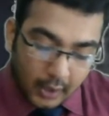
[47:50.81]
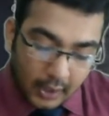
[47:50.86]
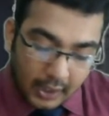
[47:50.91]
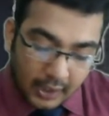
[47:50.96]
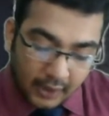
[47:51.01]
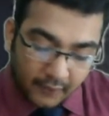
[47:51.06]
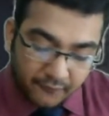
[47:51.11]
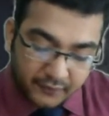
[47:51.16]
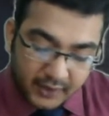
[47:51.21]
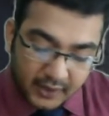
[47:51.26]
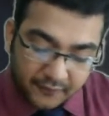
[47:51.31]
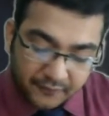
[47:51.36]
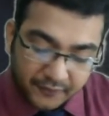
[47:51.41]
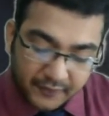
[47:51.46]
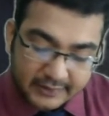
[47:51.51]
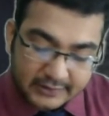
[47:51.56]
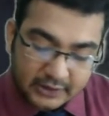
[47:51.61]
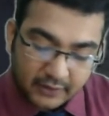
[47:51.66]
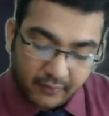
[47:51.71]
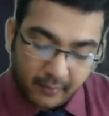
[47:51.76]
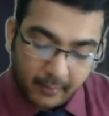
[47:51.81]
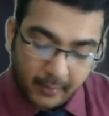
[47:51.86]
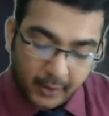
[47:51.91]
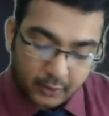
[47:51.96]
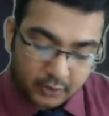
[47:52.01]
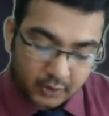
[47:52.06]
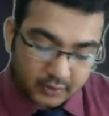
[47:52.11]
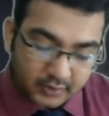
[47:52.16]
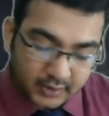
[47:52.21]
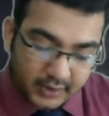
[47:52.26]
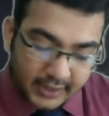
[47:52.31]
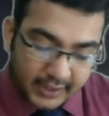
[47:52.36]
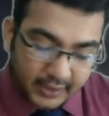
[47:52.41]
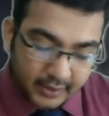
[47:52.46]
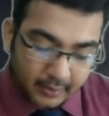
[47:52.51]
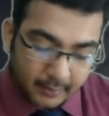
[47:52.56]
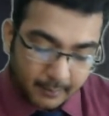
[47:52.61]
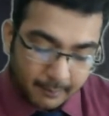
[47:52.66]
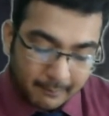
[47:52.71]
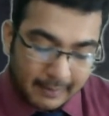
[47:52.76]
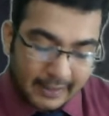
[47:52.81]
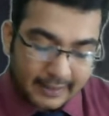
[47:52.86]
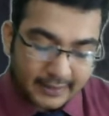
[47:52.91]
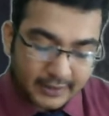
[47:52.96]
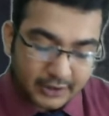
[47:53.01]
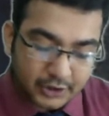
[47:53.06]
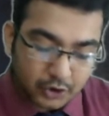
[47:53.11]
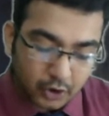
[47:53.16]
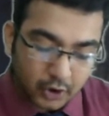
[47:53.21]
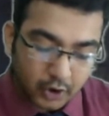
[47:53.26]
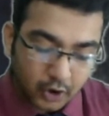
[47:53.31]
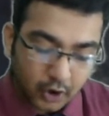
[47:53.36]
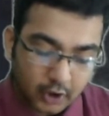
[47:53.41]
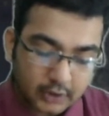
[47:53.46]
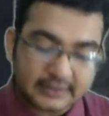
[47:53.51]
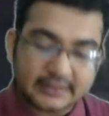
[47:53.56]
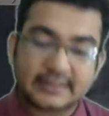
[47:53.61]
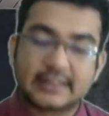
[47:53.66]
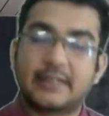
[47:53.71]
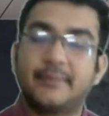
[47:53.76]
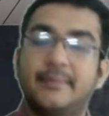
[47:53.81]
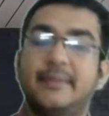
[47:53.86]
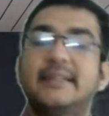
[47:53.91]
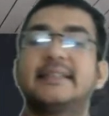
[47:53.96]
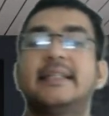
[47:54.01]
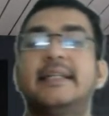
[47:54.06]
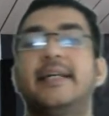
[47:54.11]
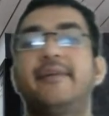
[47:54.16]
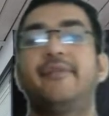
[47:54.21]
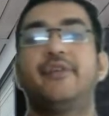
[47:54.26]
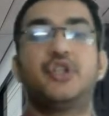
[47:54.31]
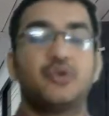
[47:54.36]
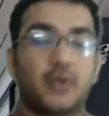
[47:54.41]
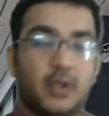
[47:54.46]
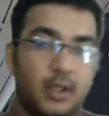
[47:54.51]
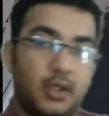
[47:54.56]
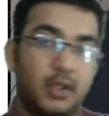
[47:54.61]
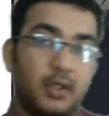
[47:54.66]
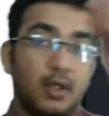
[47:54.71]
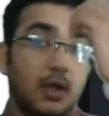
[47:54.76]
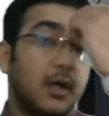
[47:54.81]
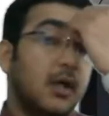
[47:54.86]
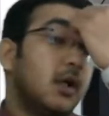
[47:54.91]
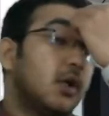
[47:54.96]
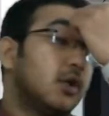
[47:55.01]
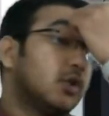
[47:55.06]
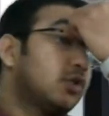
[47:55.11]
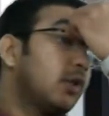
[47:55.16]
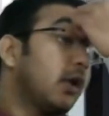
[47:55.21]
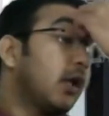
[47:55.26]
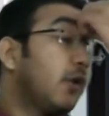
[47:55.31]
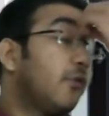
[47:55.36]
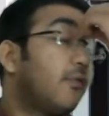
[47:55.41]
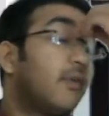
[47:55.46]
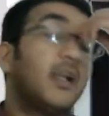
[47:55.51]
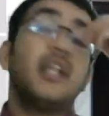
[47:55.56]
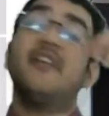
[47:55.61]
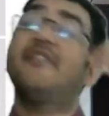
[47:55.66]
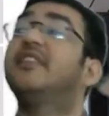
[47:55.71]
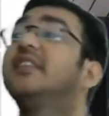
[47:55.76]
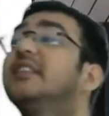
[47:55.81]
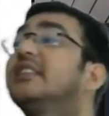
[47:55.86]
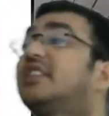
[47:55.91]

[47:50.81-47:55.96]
after 1st of April 2008, marries to a non-Sikkimese individual. So, even if